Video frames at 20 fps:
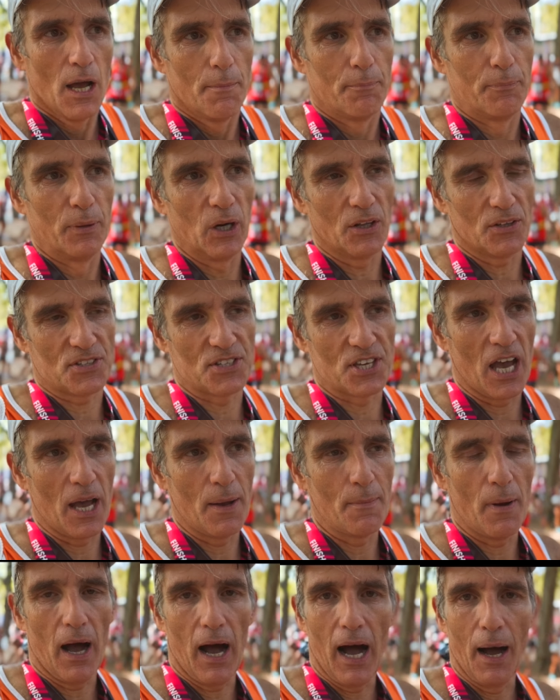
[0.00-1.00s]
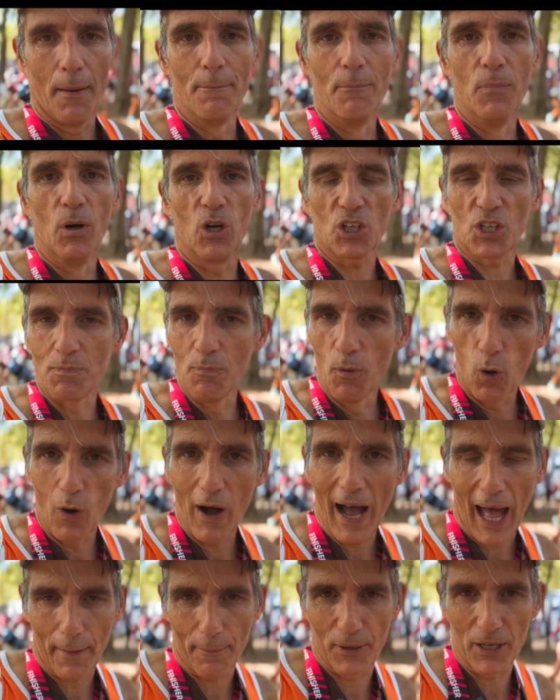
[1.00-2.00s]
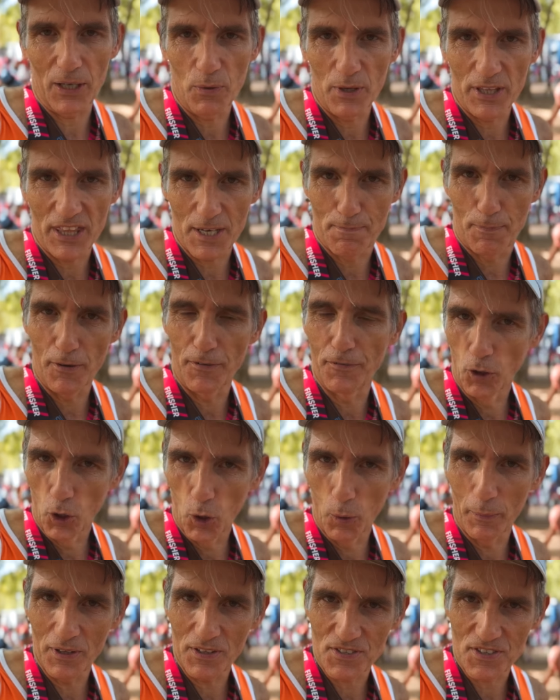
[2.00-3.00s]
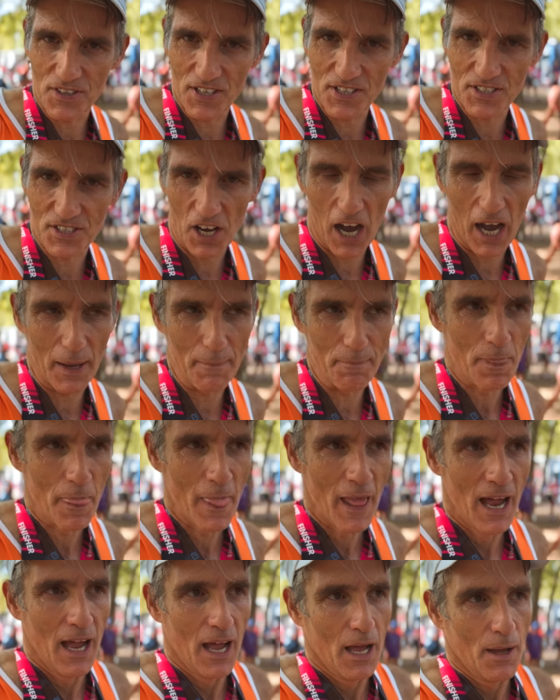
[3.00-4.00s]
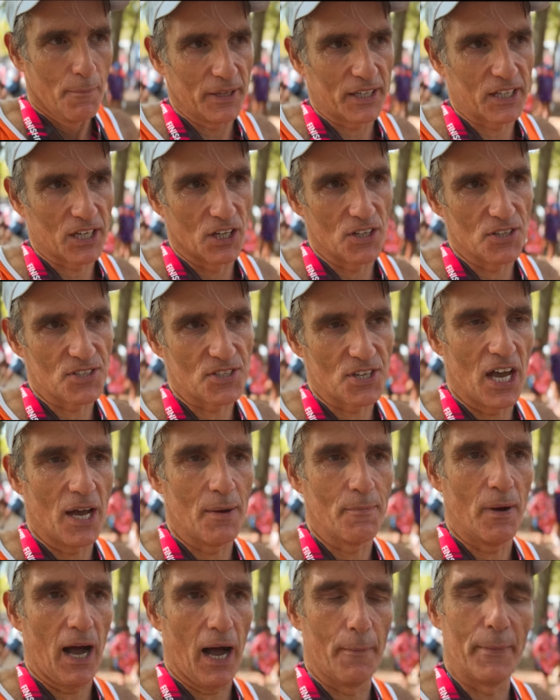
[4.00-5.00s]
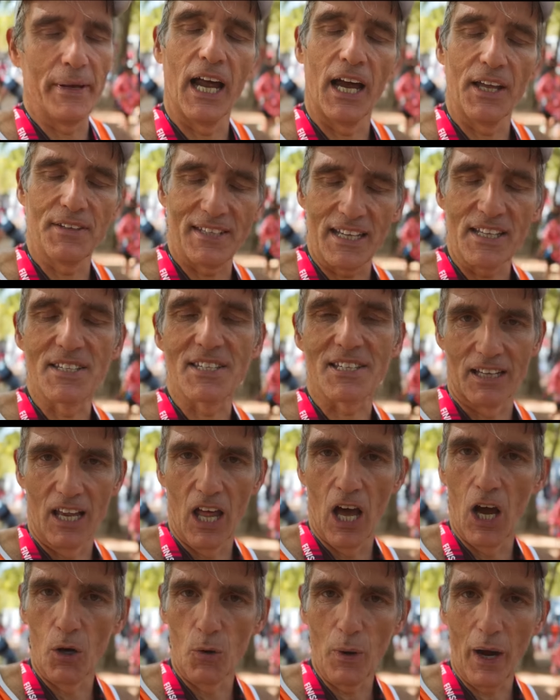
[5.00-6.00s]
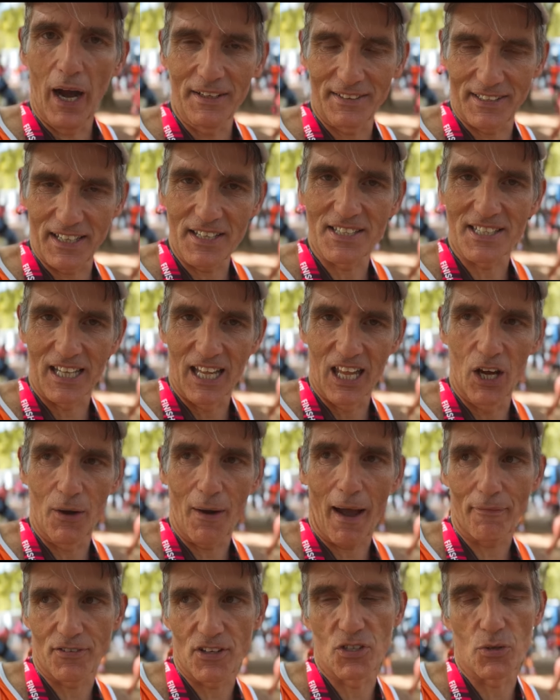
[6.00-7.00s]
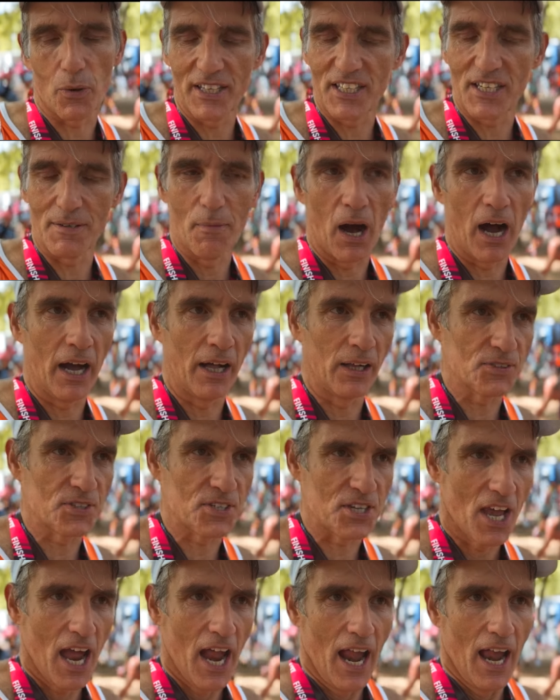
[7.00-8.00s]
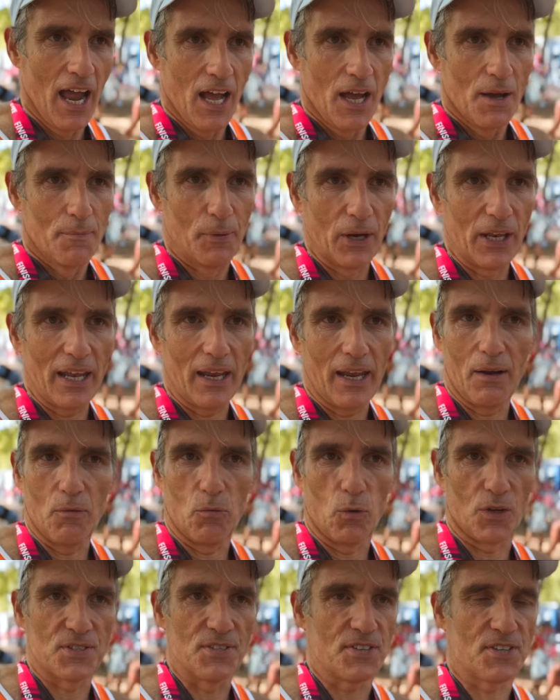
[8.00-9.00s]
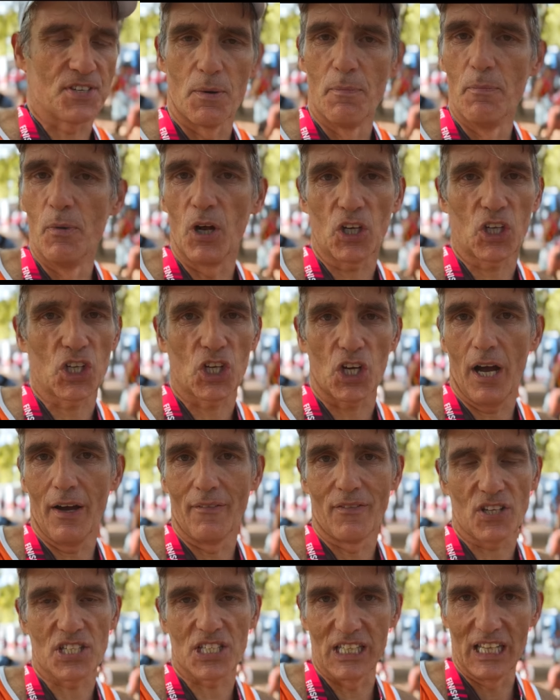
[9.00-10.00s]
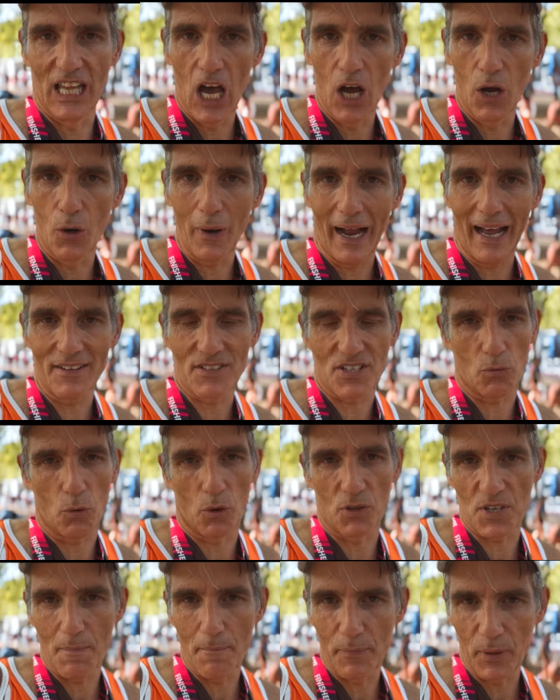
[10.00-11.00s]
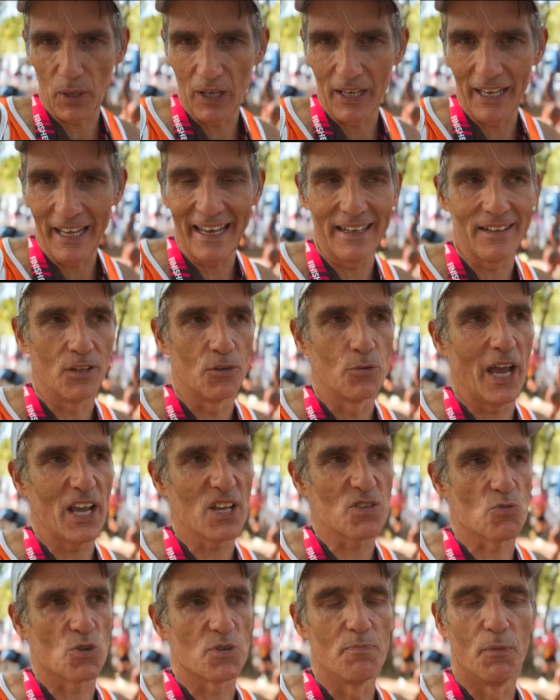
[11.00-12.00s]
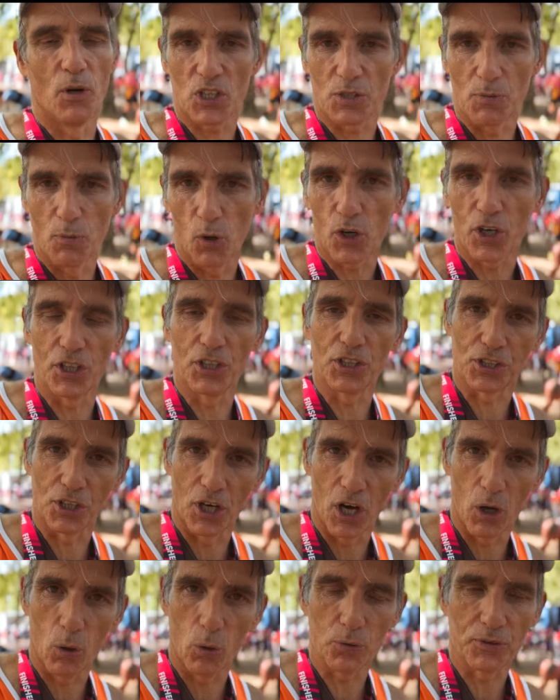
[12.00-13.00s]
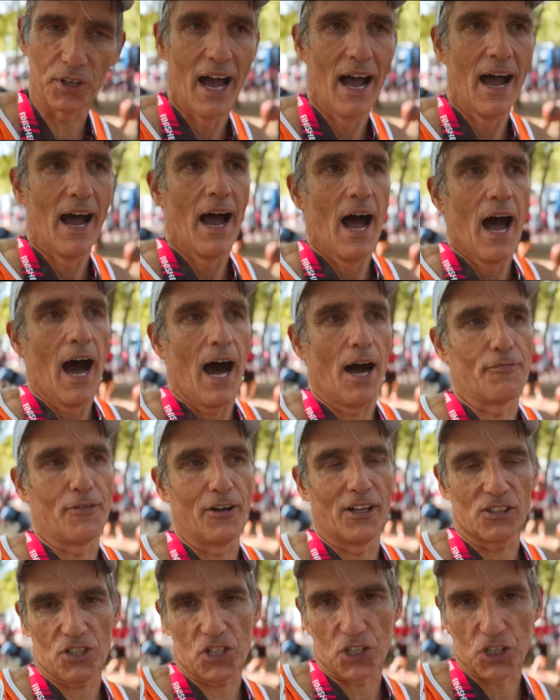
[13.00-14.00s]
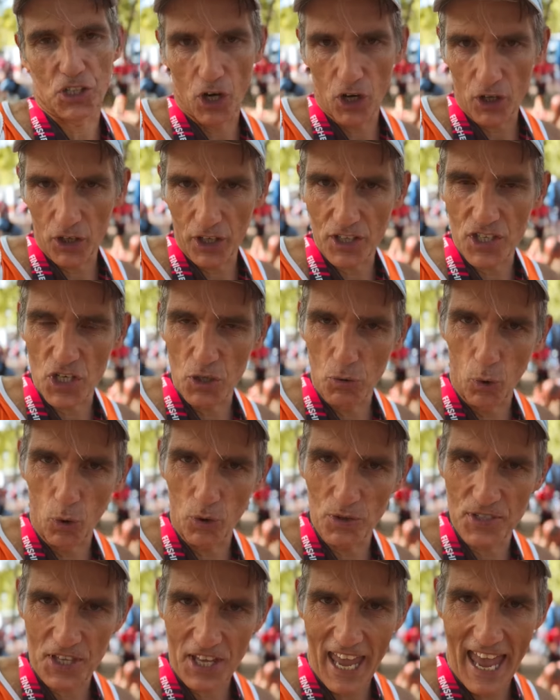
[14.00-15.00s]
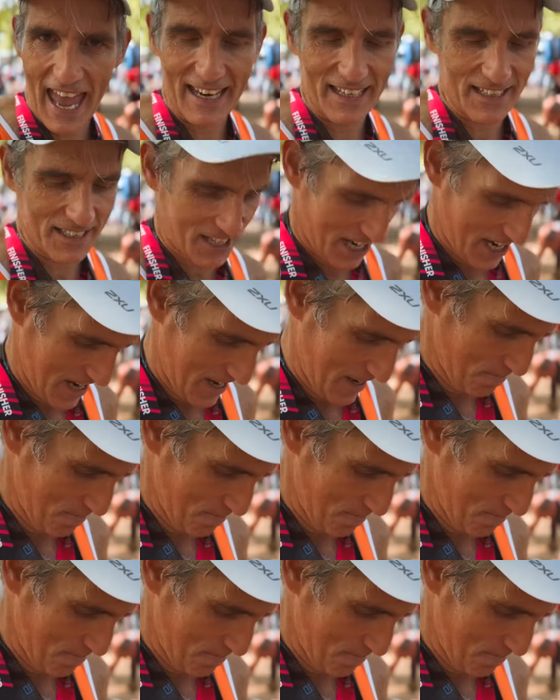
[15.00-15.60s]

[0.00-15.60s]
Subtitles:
But I'm much more happy with the performance this time because I did slow. I did slow after 20 miles. But it wasn't so much of a slow as it was in Berlin. The race was much more controlled. I felt stronger towards the end.